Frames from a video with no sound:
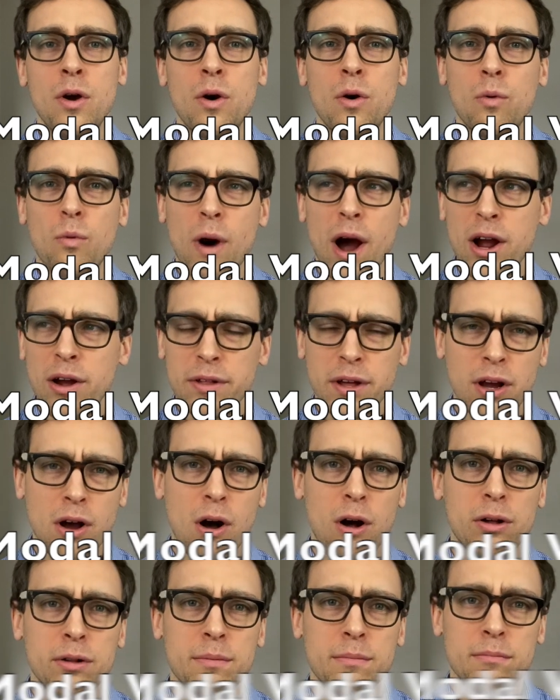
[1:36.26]
Why are they
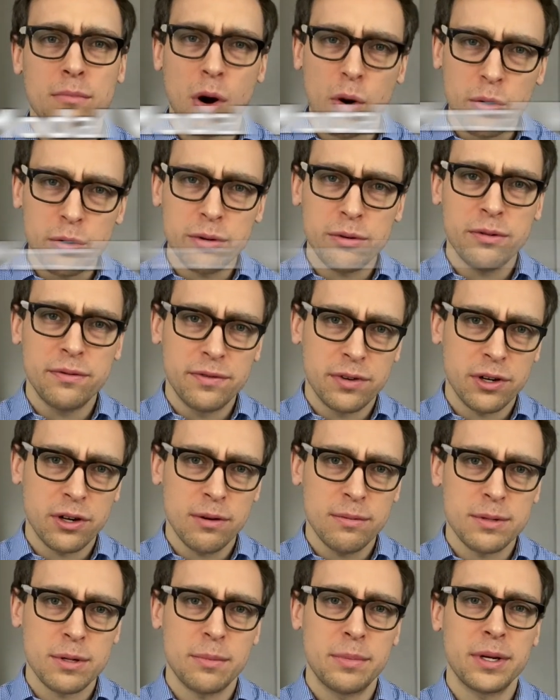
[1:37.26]
called modal
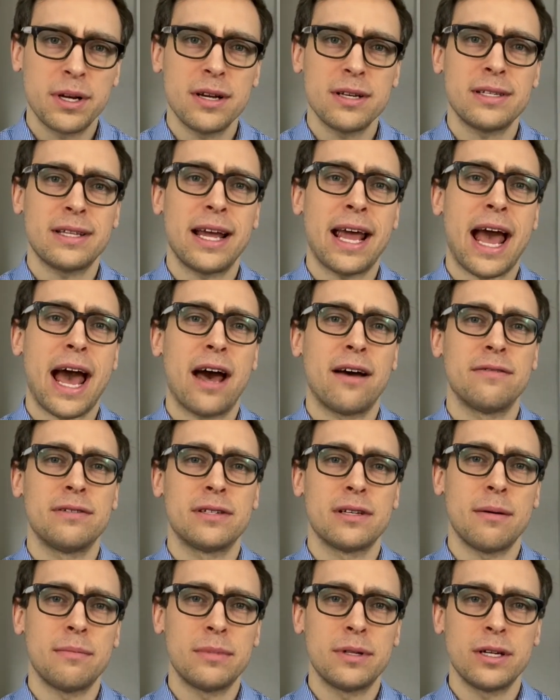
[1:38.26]
verbs? Well, because they have
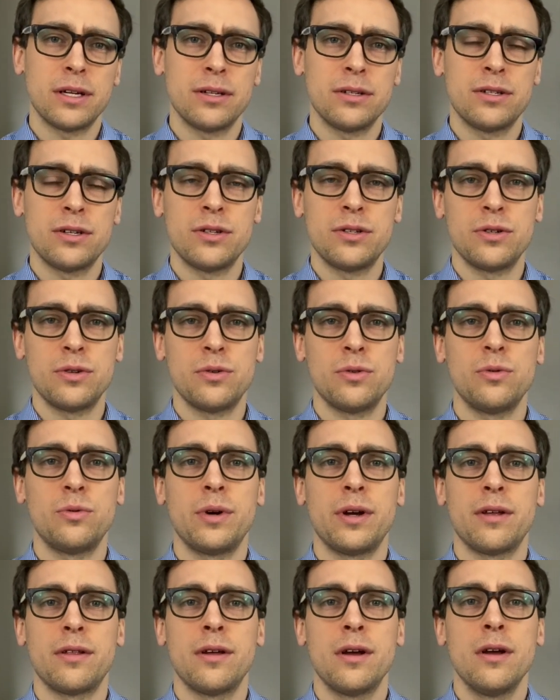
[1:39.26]
something to do
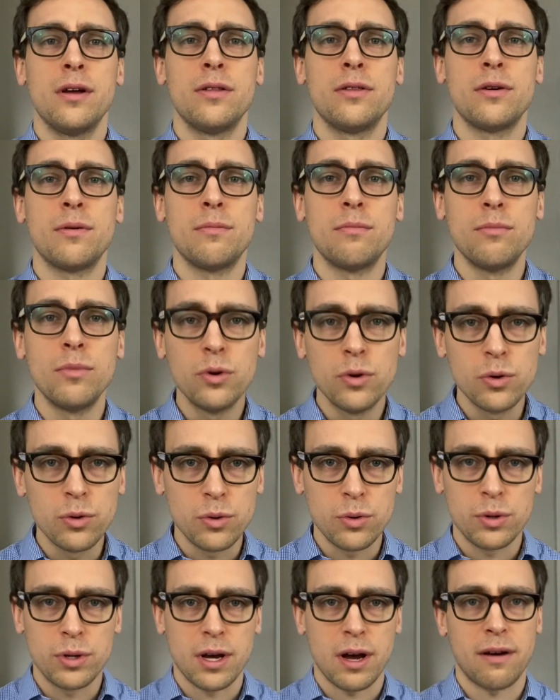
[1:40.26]
with the
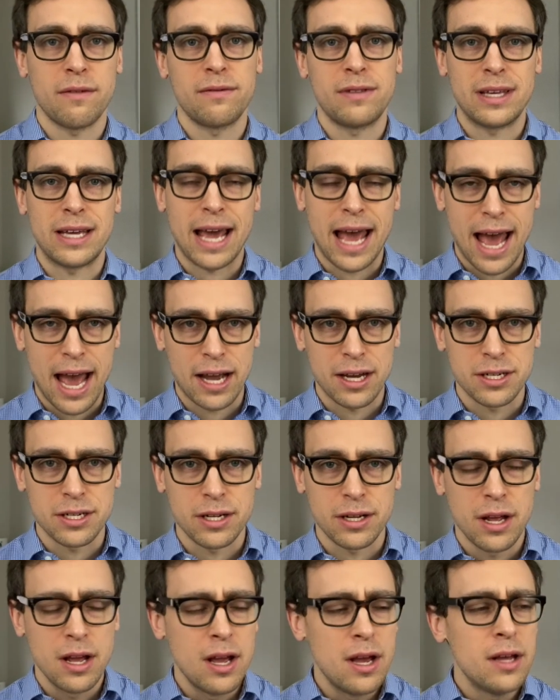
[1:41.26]
mood of the action.